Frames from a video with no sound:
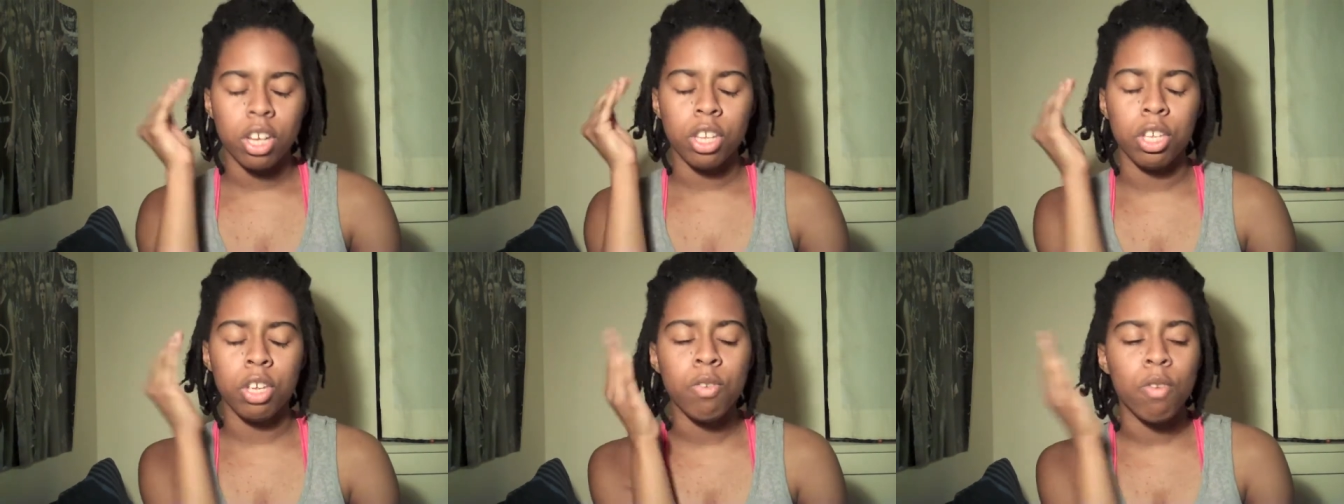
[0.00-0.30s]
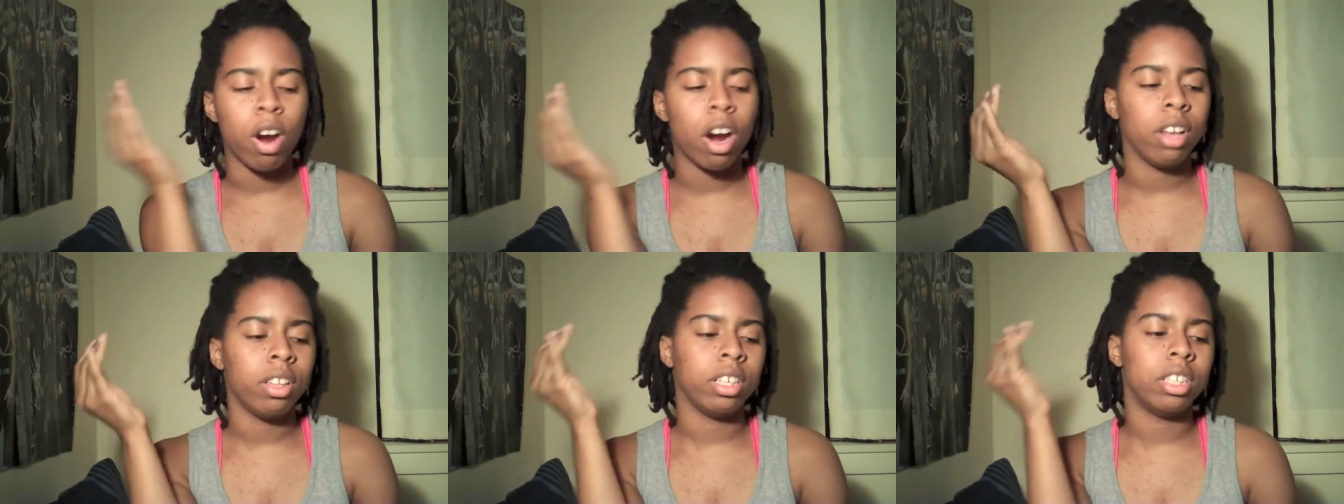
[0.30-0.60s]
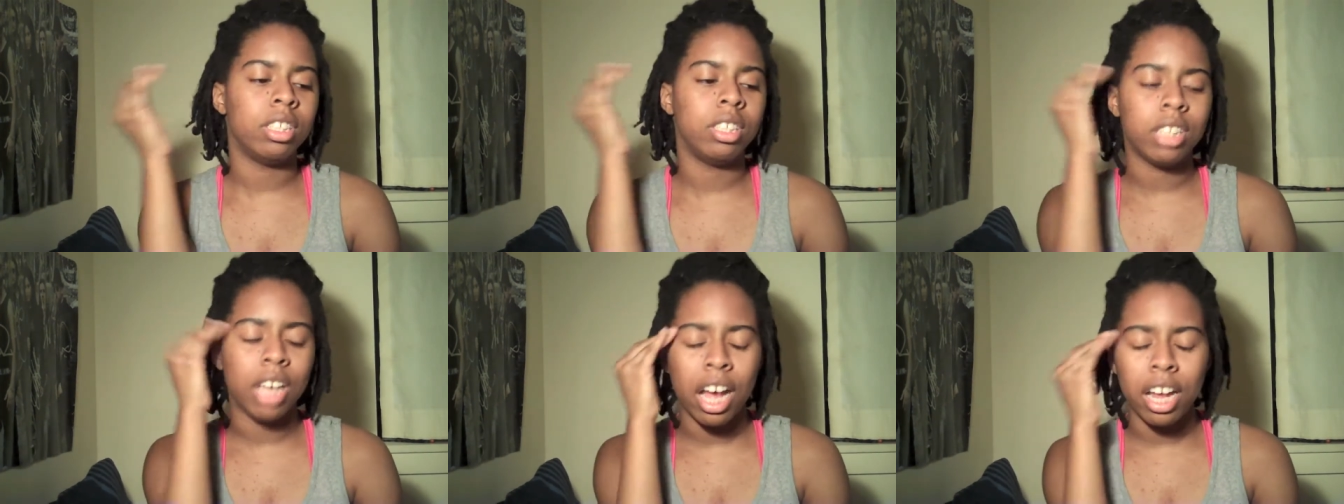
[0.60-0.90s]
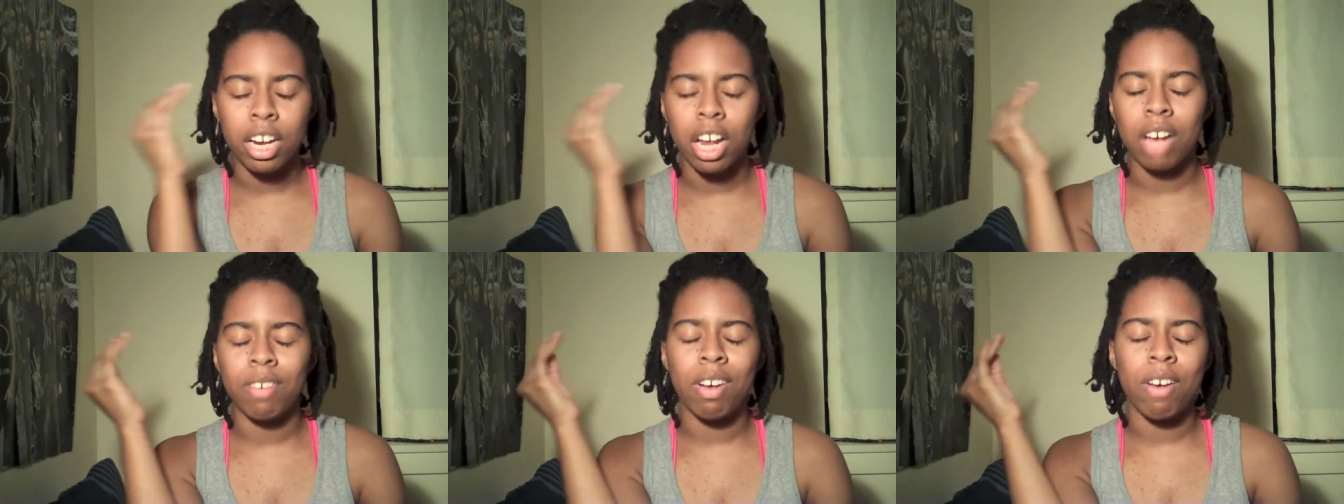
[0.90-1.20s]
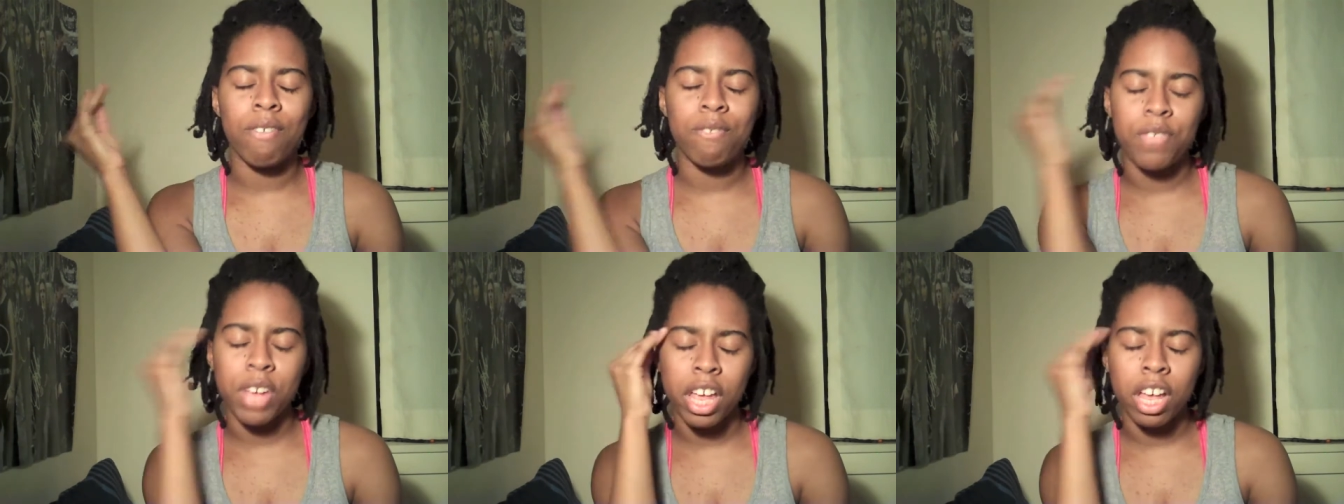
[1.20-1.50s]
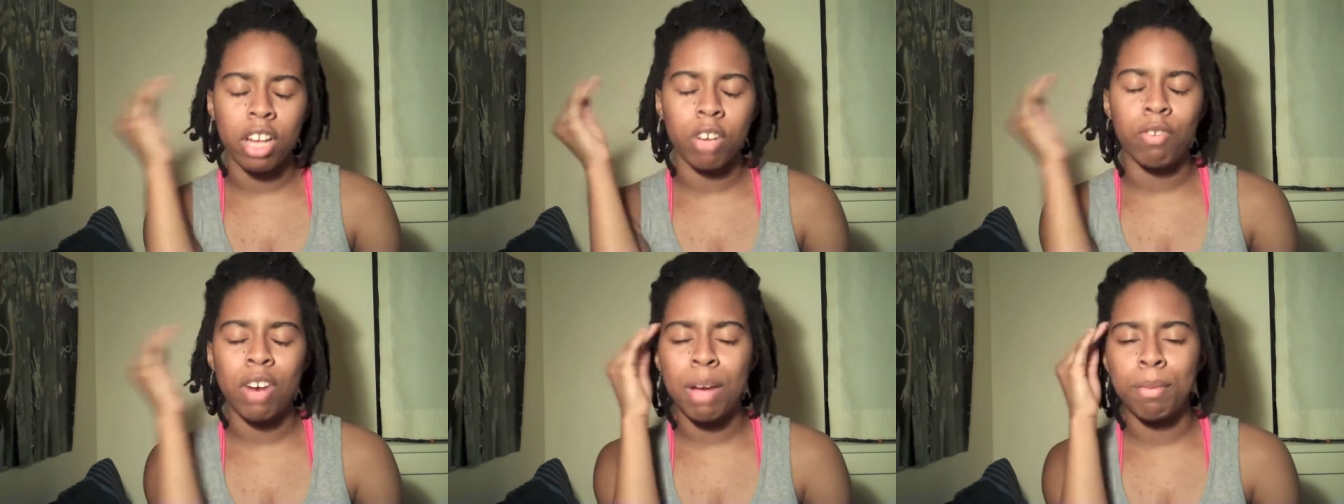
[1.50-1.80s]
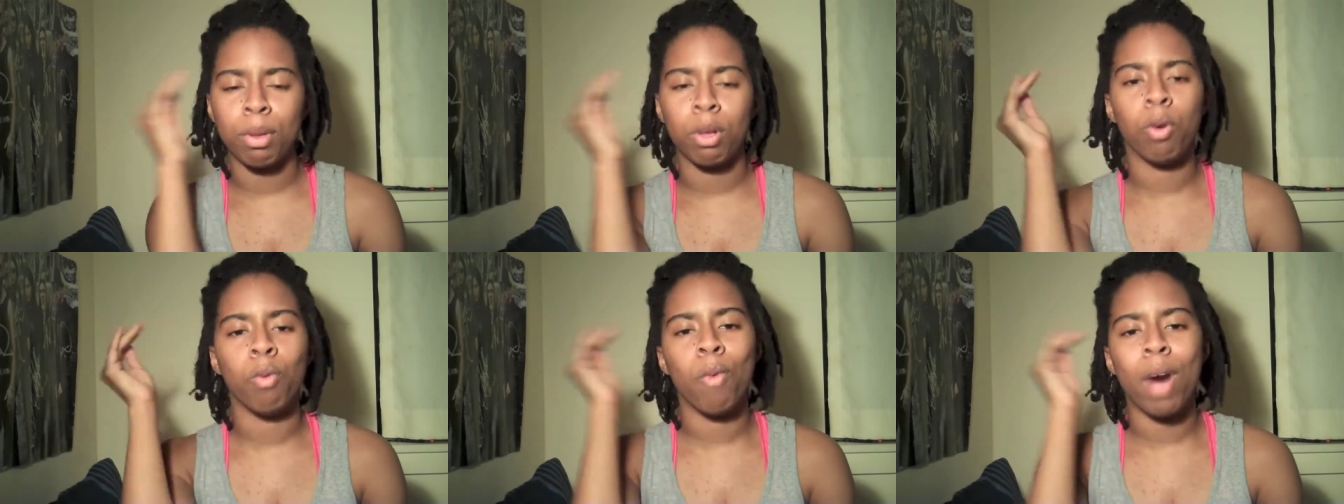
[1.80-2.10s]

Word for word: You are the son of a failed rebel.